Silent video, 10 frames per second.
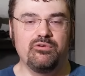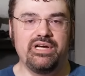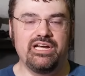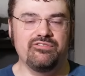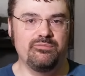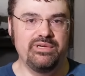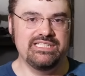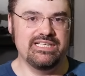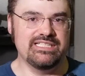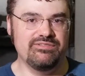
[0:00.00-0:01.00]
back from
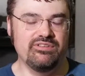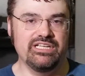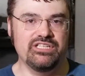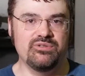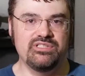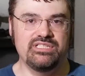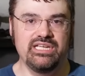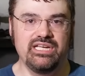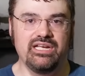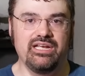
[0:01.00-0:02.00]
Basics of
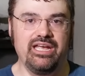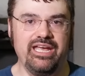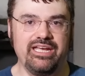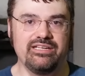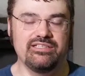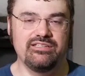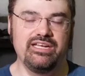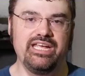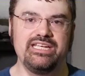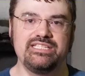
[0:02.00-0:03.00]
Electricity 8, an
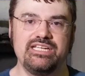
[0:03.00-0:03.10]
AC